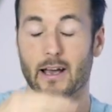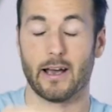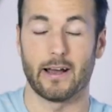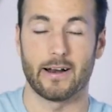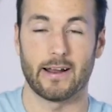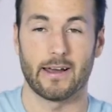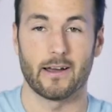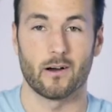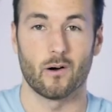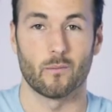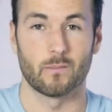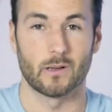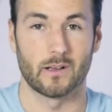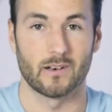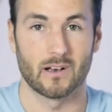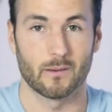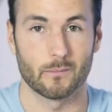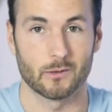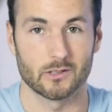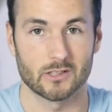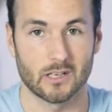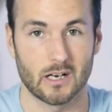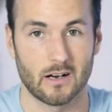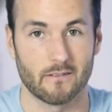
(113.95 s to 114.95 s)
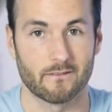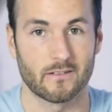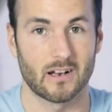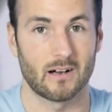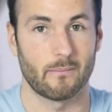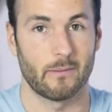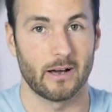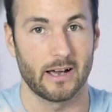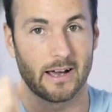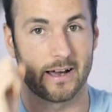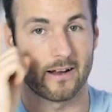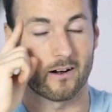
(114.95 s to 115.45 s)
And I hope the numbers off the top
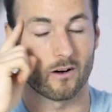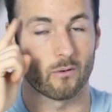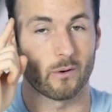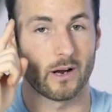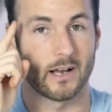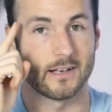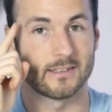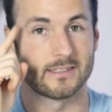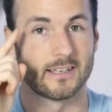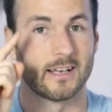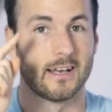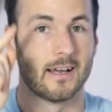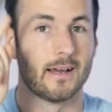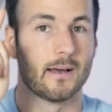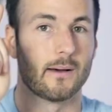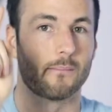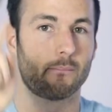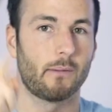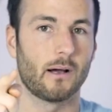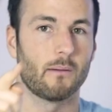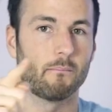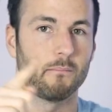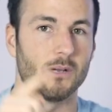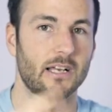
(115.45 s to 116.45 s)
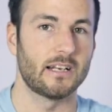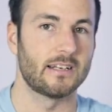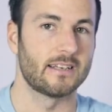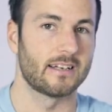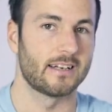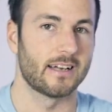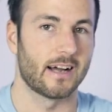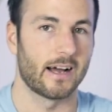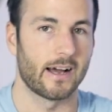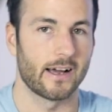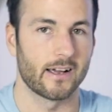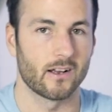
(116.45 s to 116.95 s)
of my head are right. My media
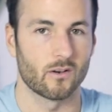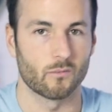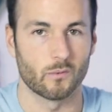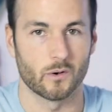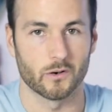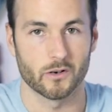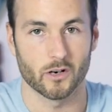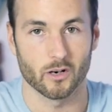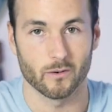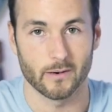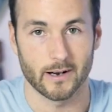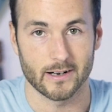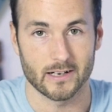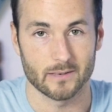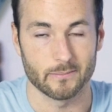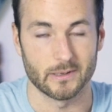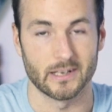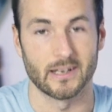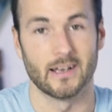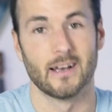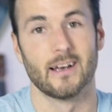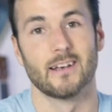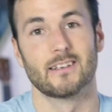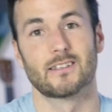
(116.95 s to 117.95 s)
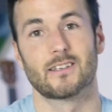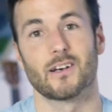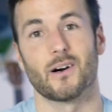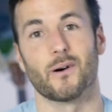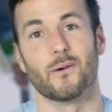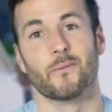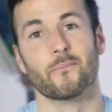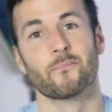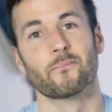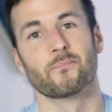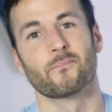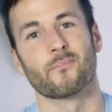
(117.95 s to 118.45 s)
guy will correct me.
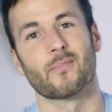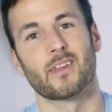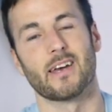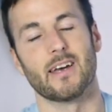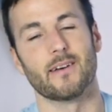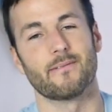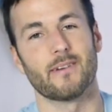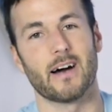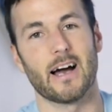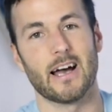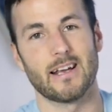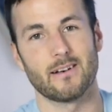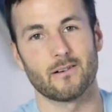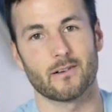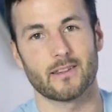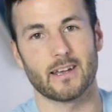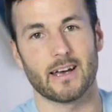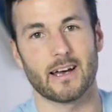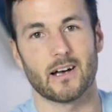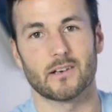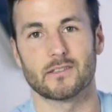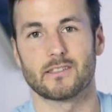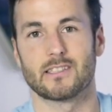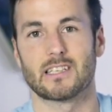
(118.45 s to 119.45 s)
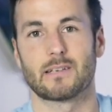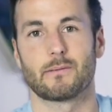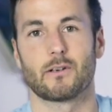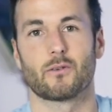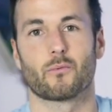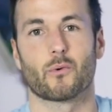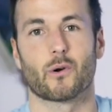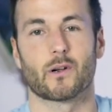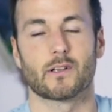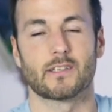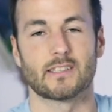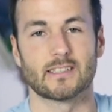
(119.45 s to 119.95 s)
So if I know the house is gonna be
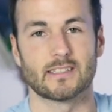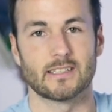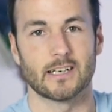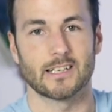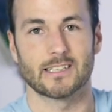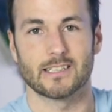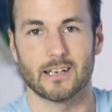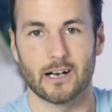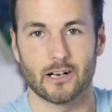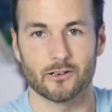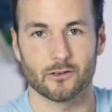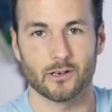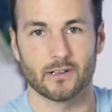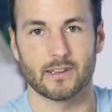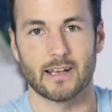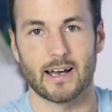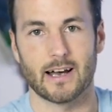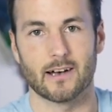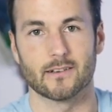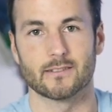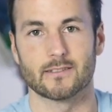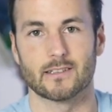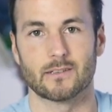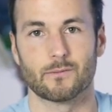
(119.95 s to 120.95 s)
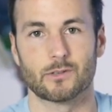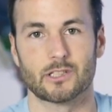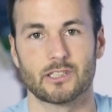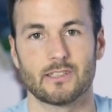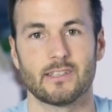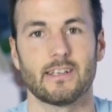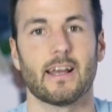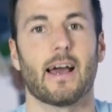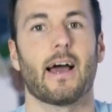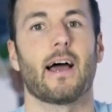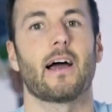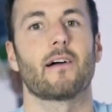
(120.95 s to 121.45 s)
worth $600,000, which is
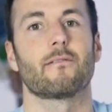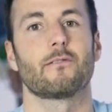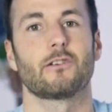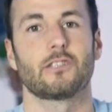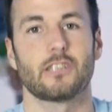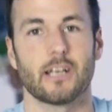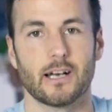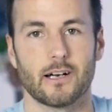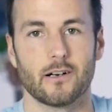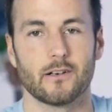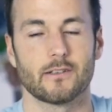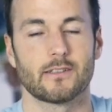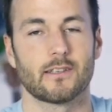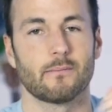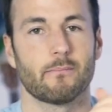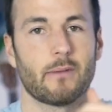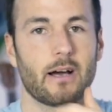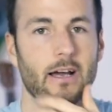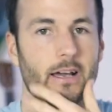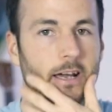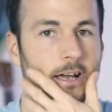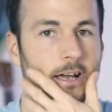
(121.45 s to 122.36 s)
the average house in my